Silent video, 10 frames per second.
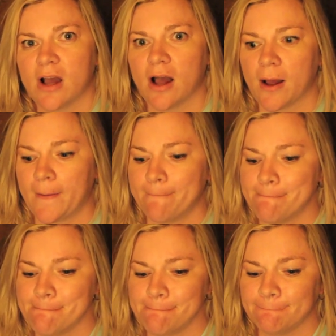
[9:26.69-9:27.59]
Now,
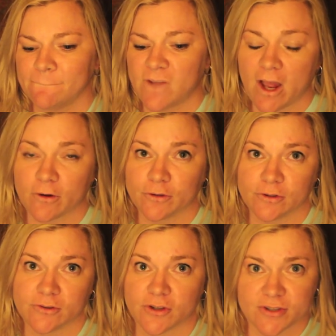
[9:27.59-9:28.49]

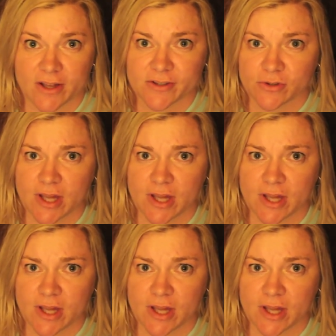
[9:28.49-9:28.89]
there's also